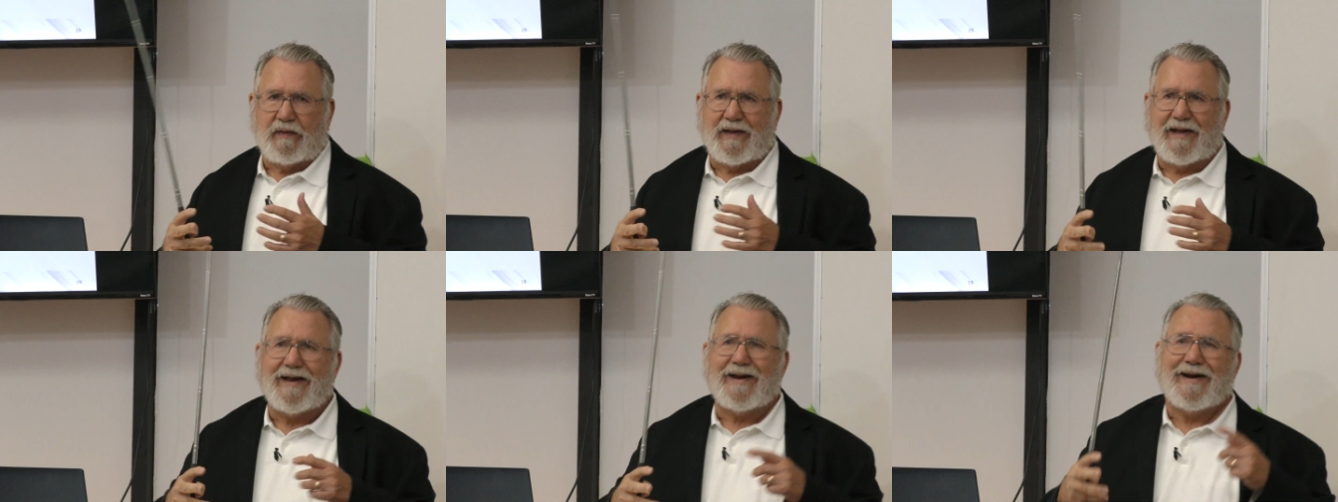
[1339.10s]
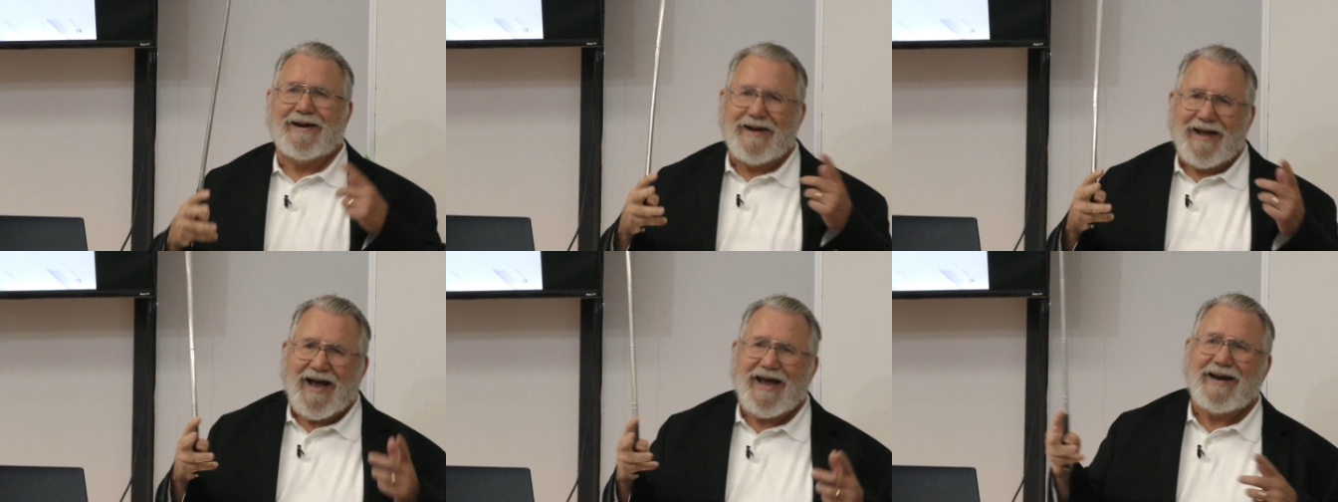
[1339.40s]
the
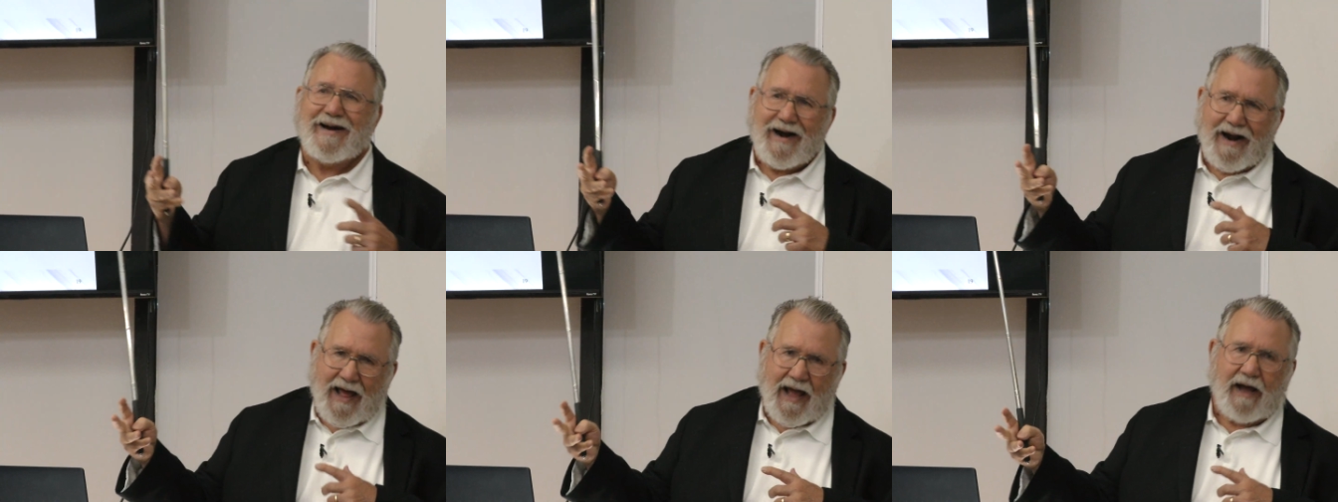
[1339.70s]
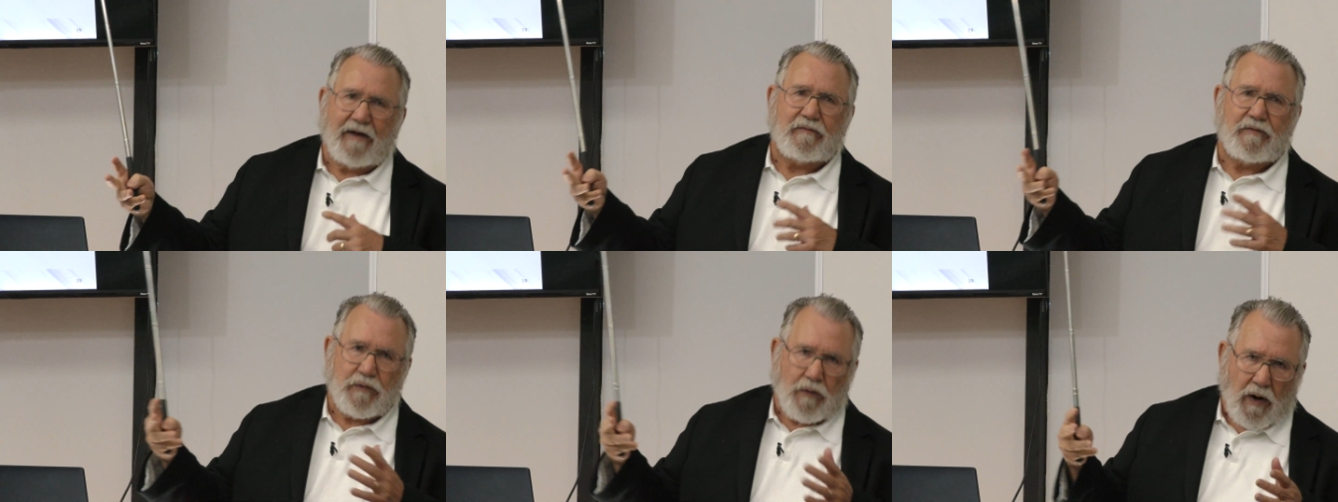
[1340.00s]

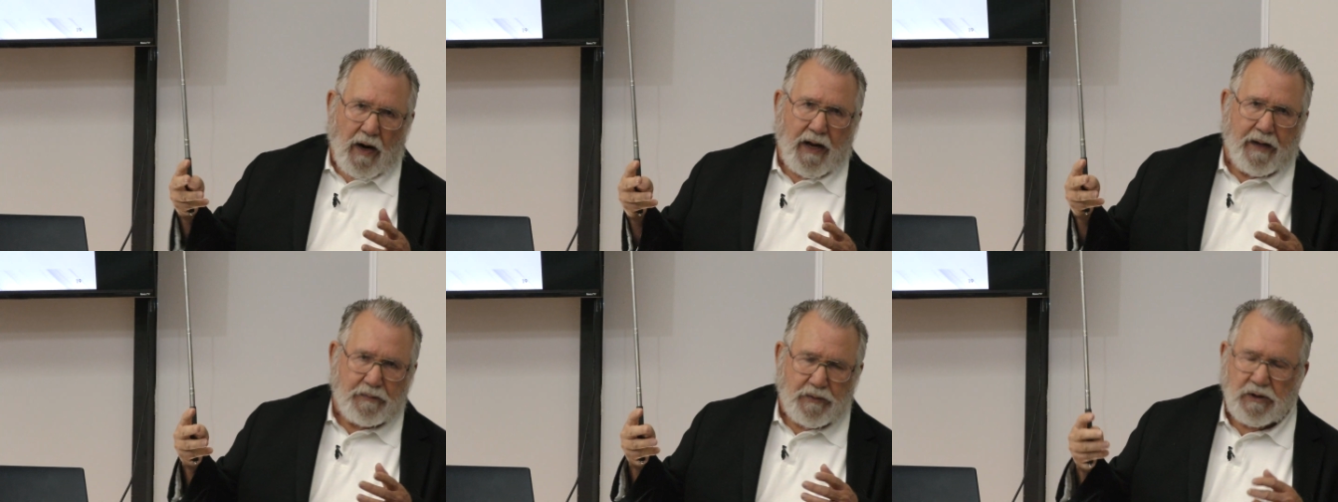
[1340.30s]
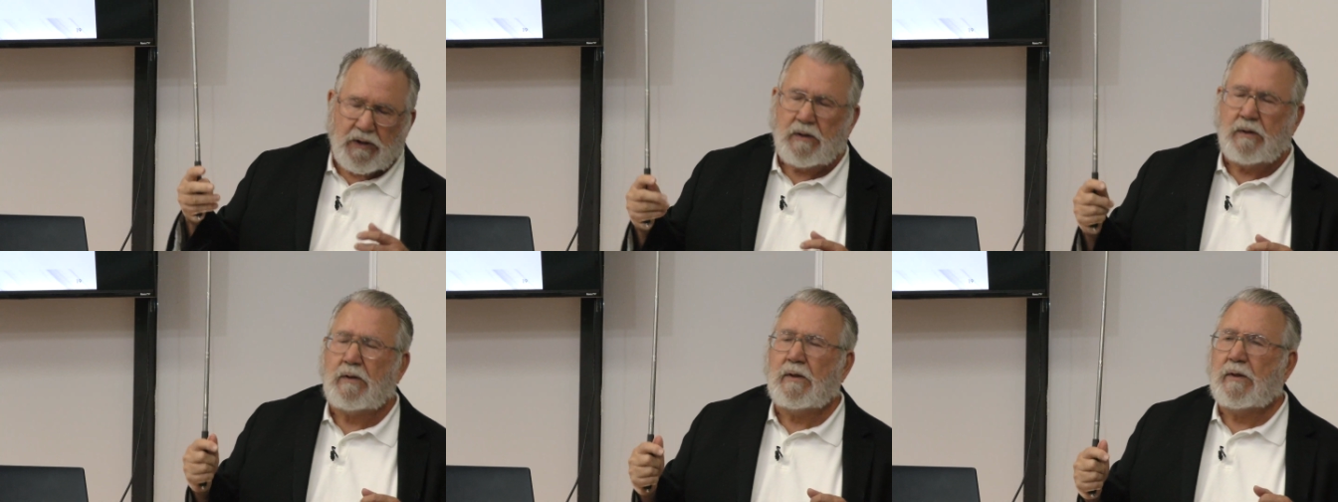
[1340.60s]
9.5
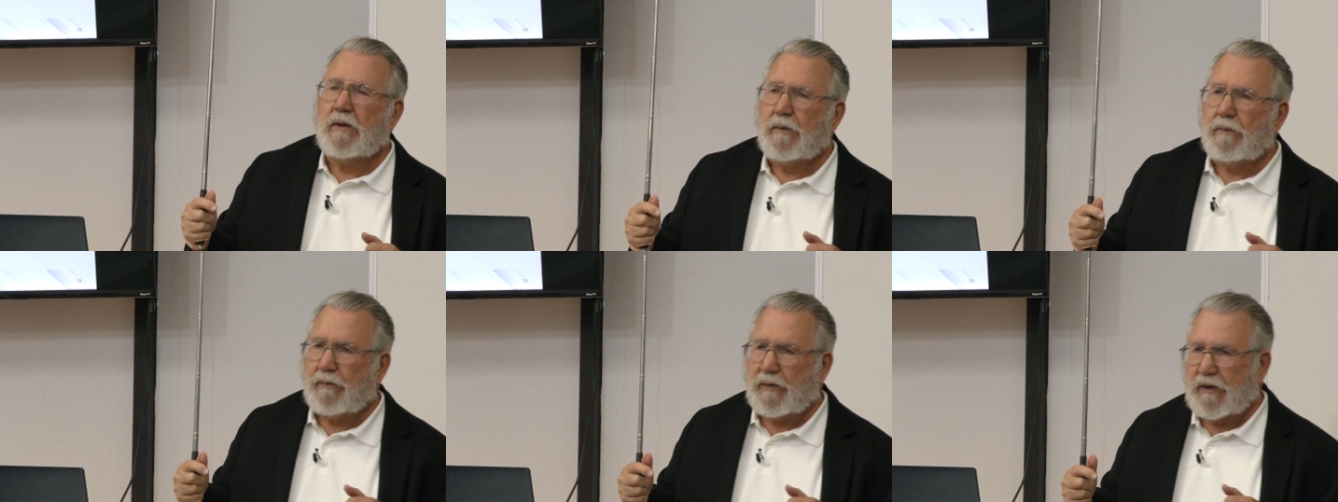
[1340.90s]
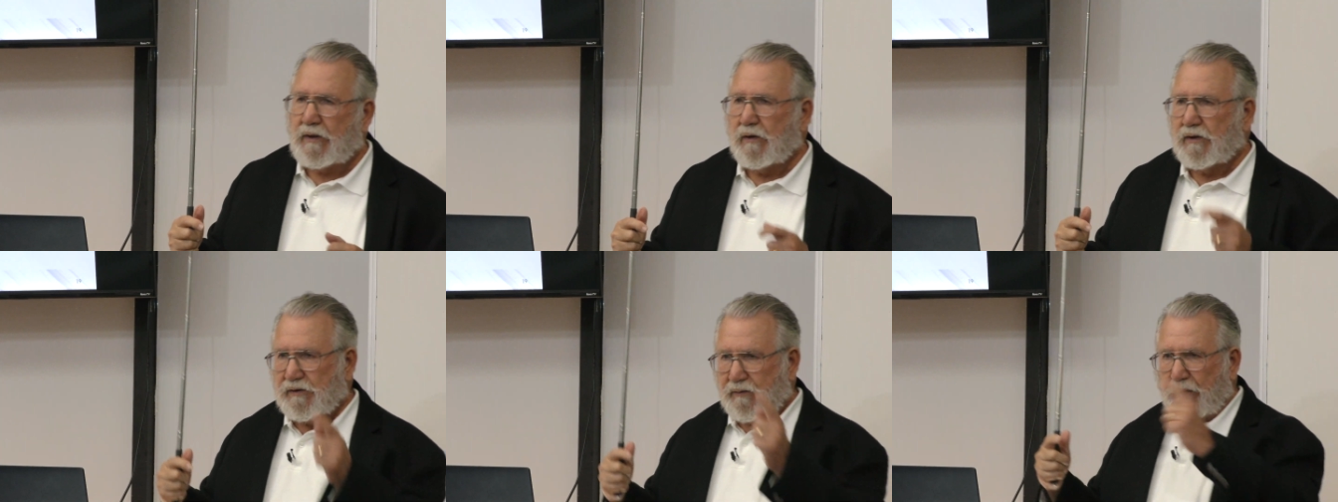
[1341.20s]
tribes,
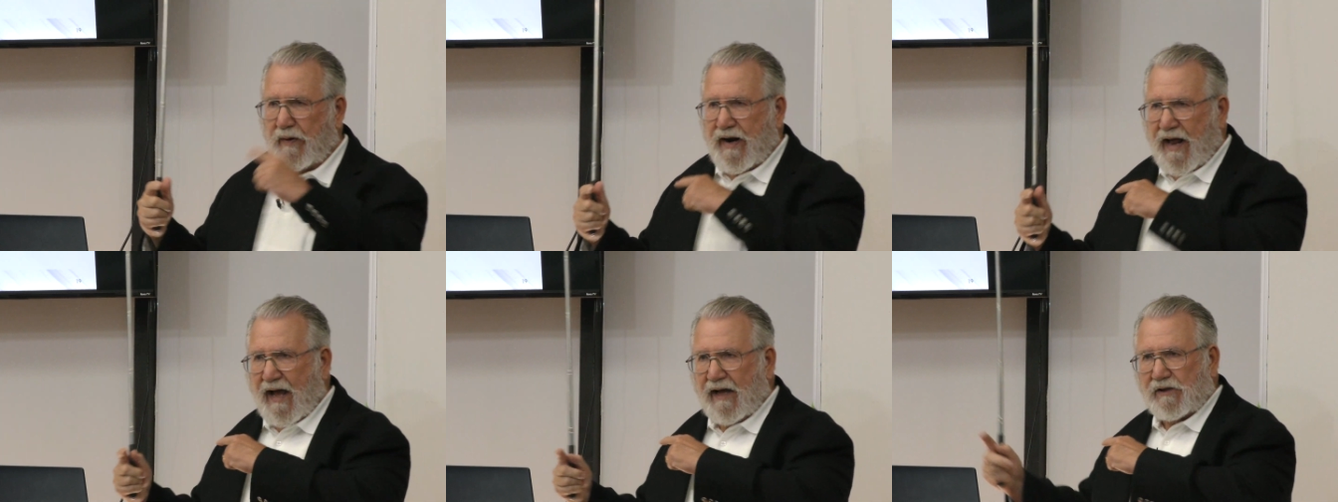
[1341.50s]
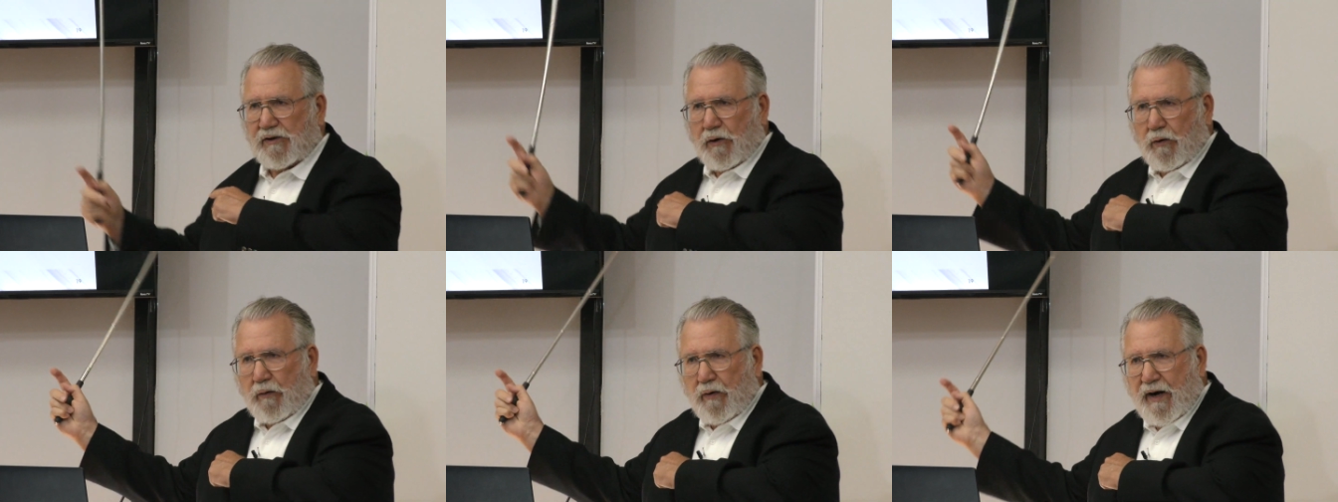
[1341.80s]
because
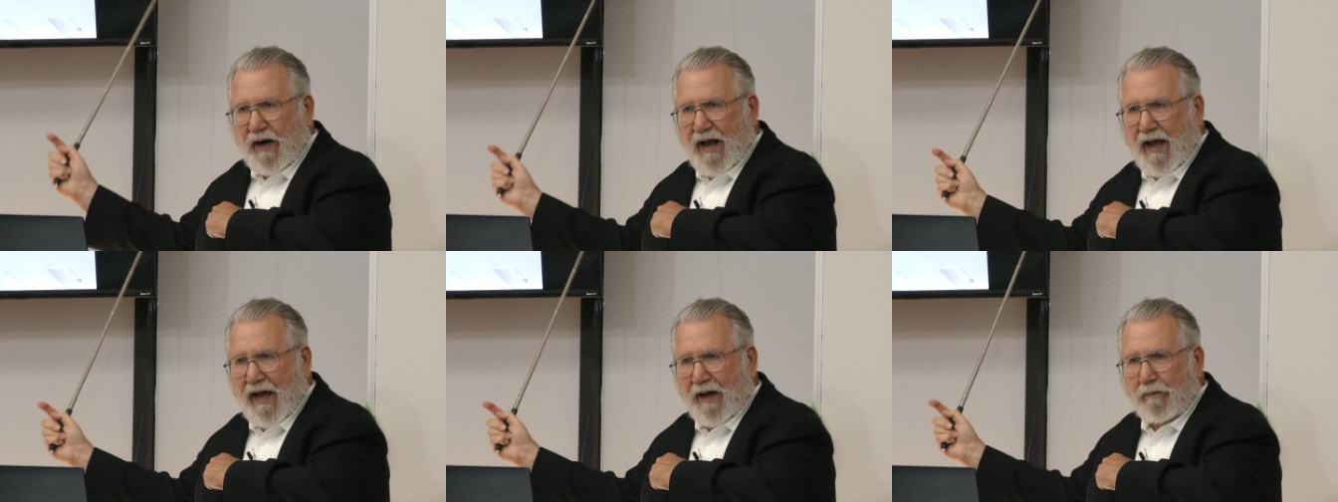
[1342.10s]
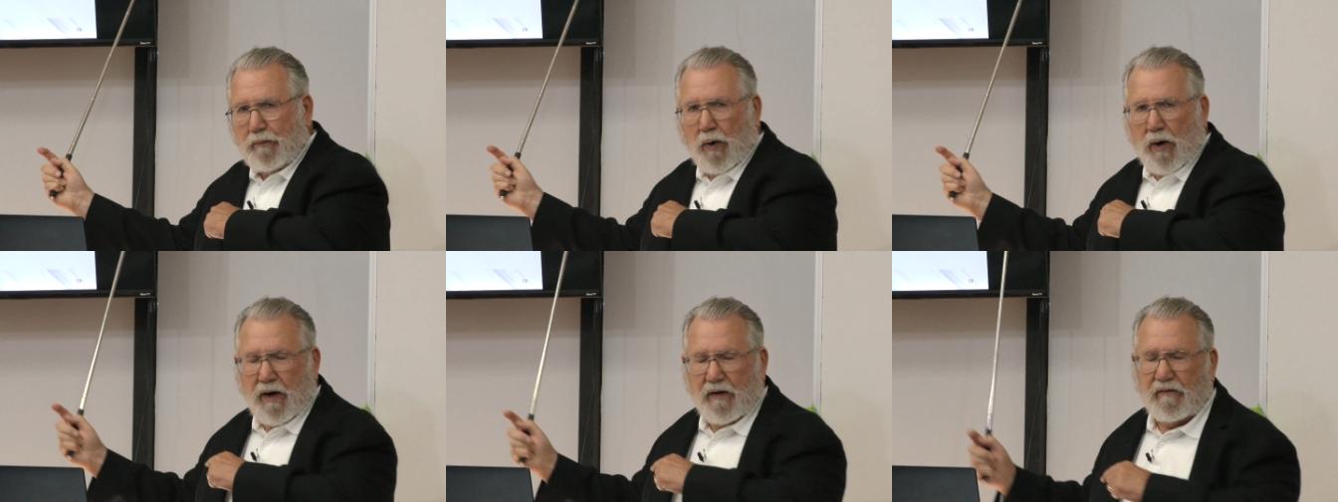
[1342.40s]
Manasseh already
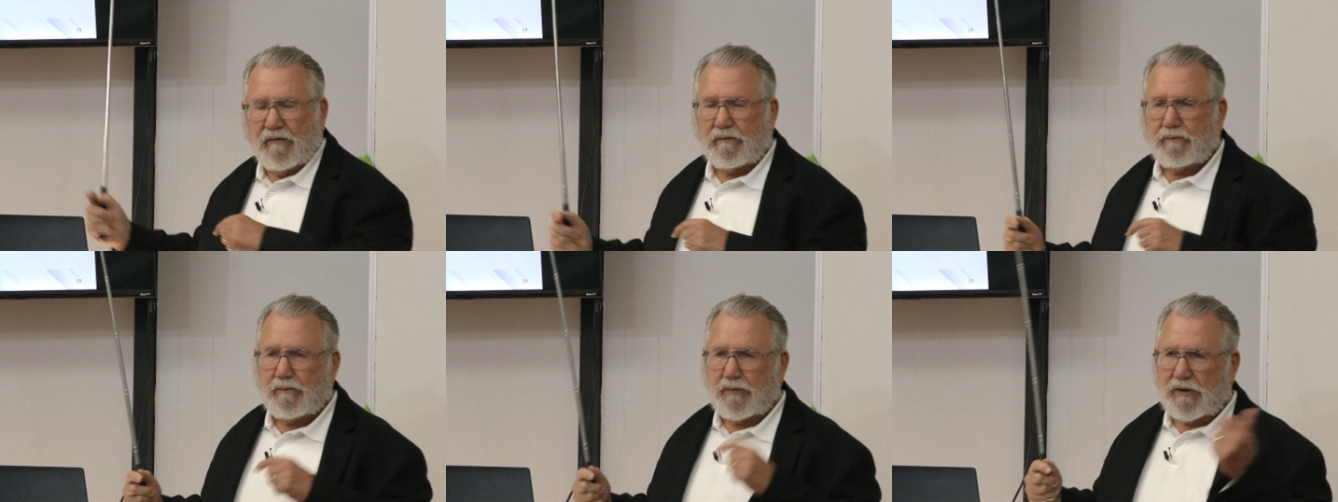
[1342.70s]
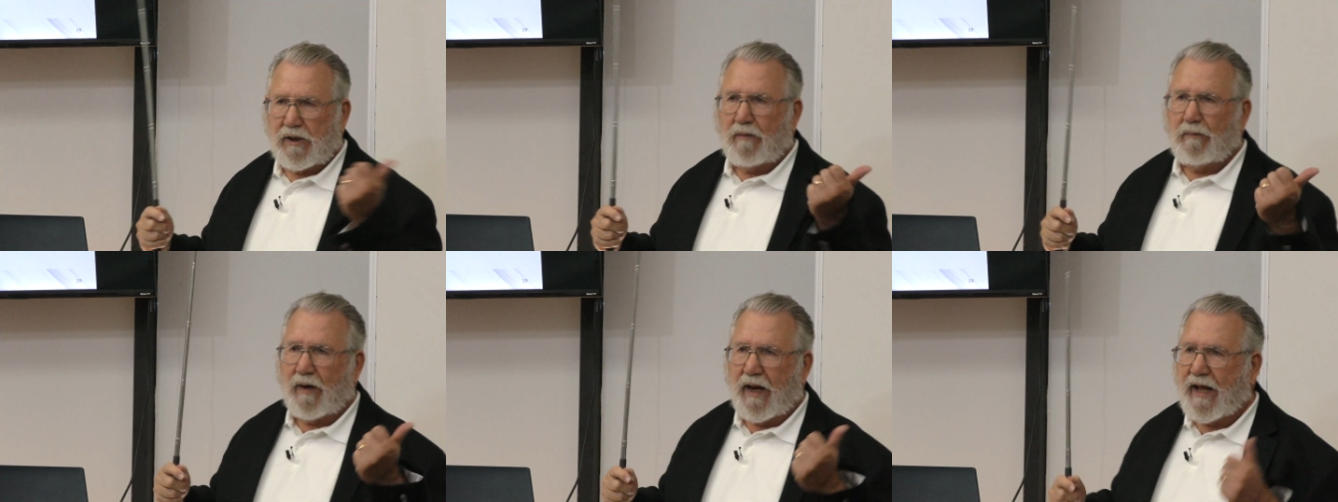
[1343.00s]
had part of
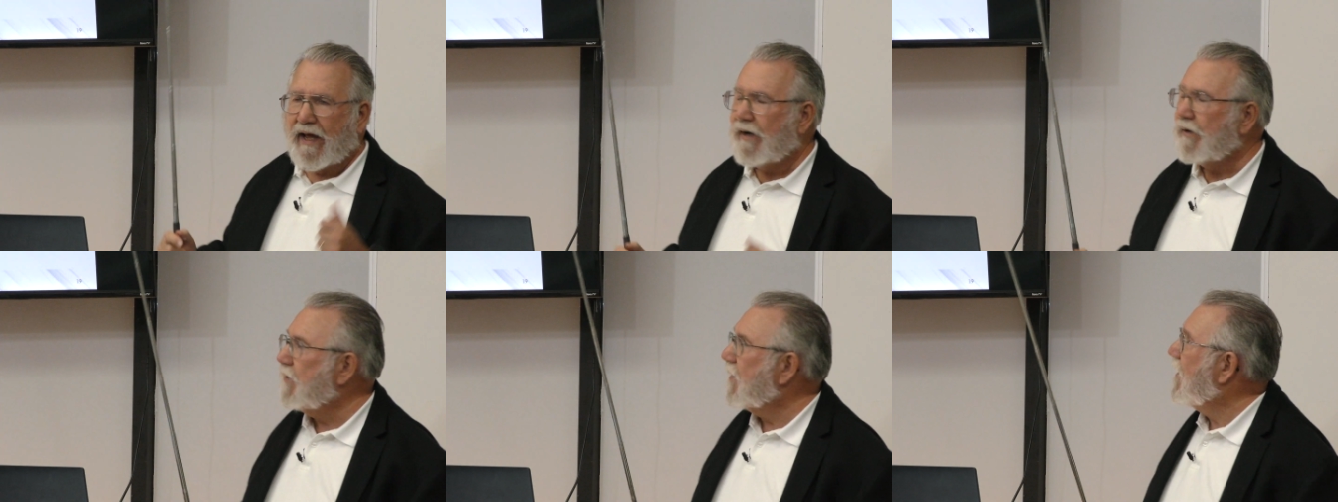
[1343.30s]
some land,